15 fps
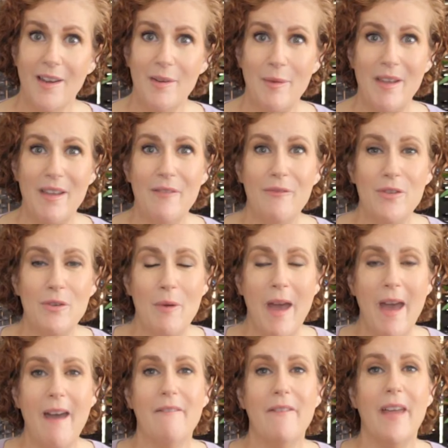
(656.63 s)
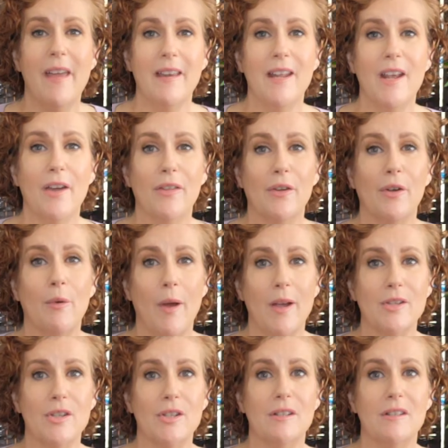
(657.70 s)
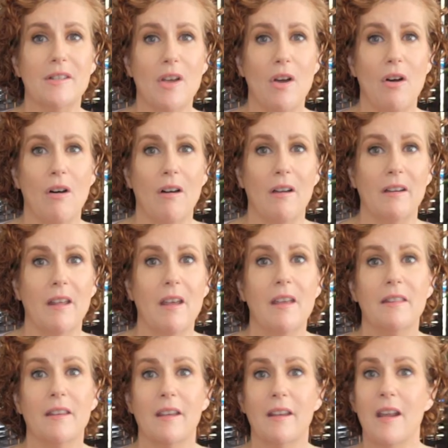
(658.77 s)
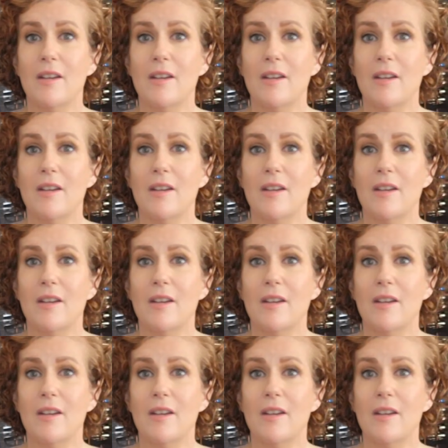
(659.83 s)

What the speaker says: Anyway, if you have any other questions on the